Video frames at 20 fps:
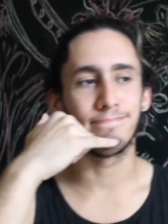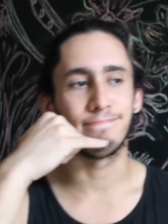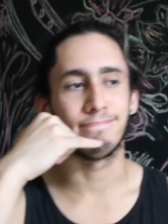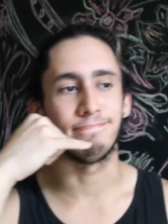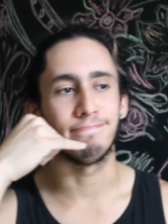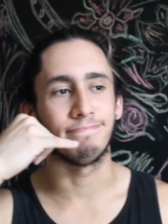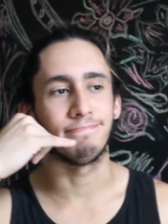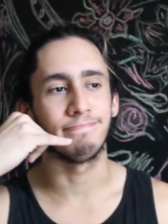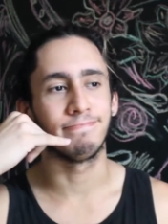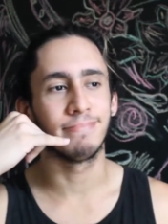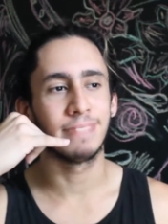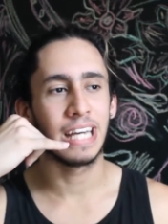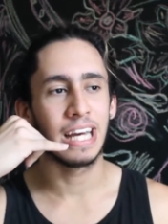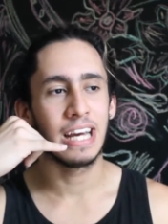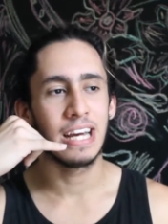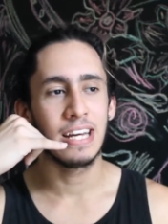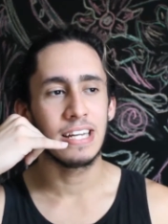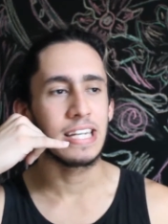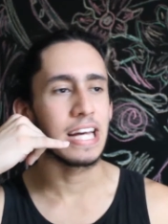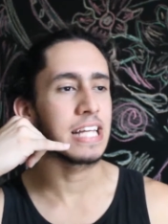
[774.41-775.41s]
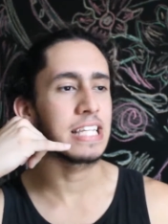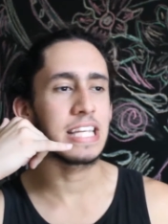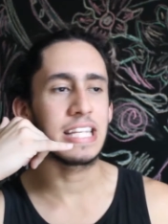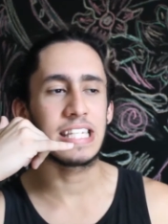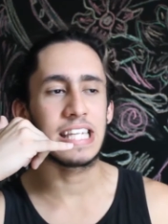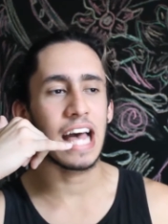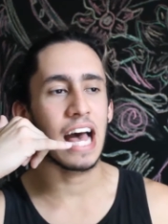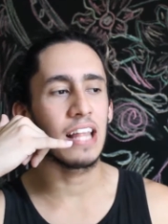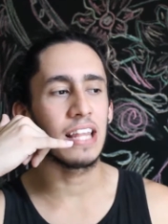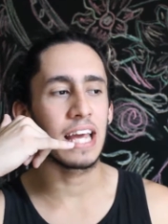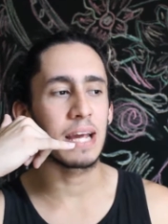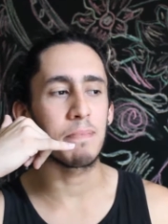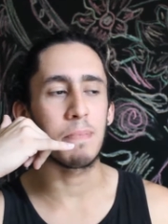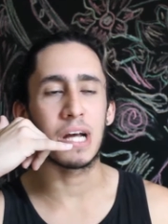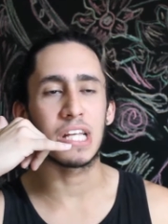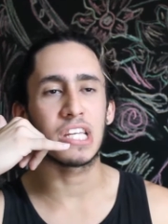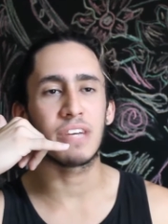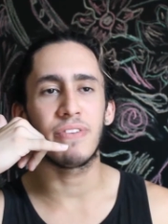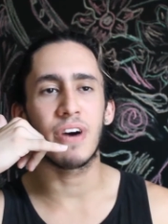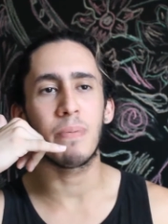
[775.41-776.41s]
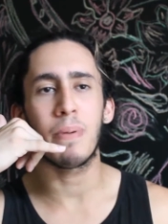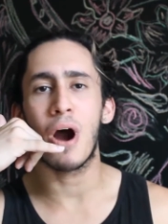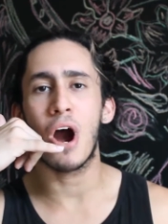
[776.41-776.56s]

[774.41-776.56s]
Mm, doesn't sound like much of a